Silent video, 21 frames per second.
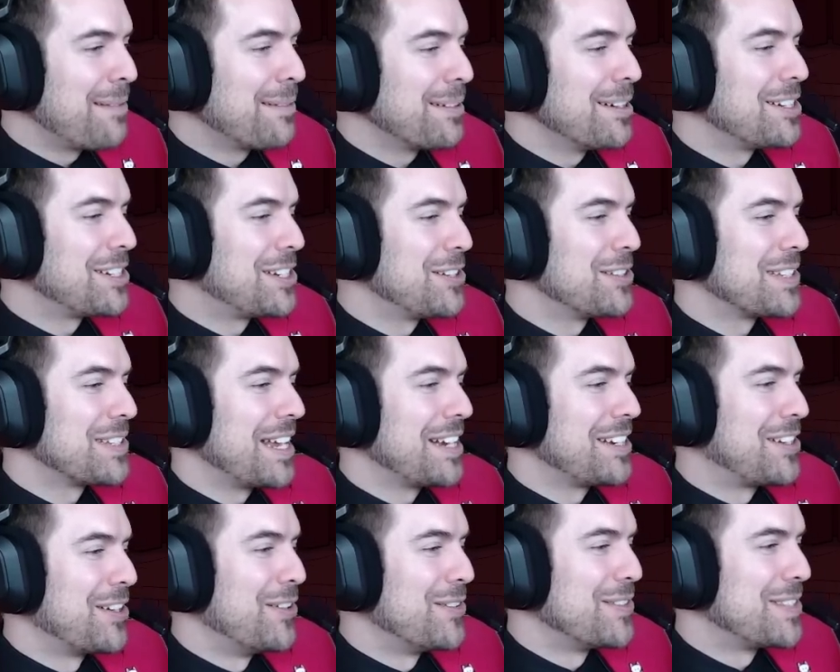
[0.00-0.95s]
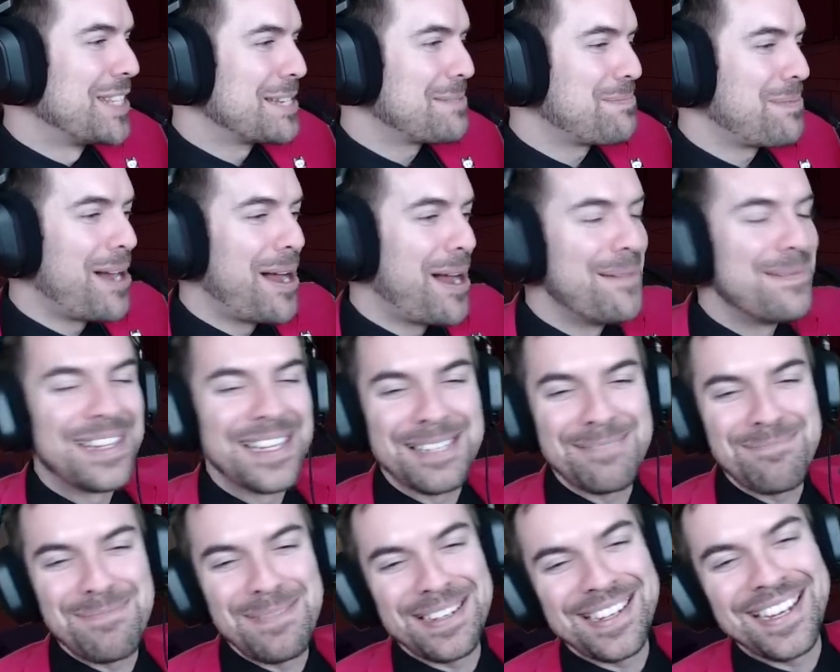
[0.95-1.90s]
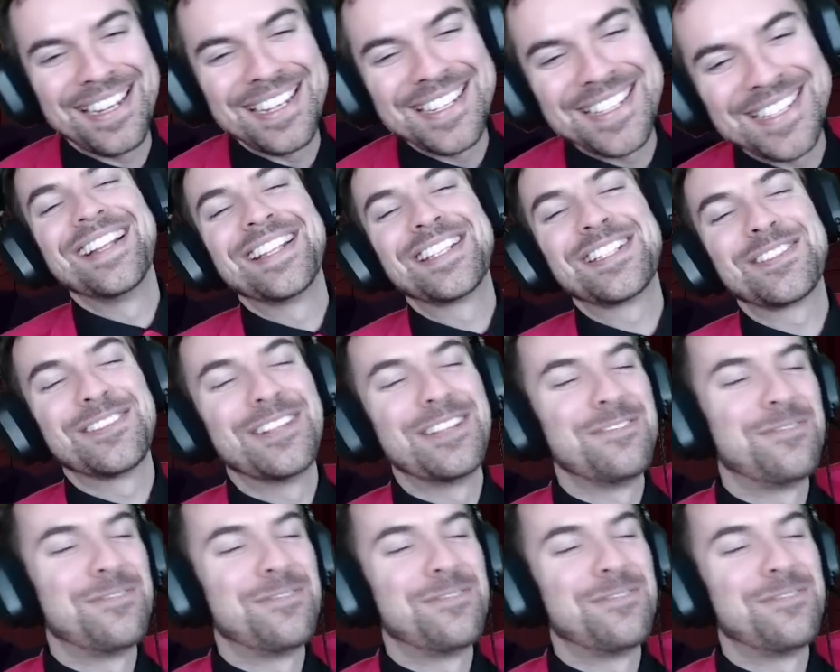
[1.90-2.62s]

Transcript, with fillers: gonna choose I chose this prompt just because it's really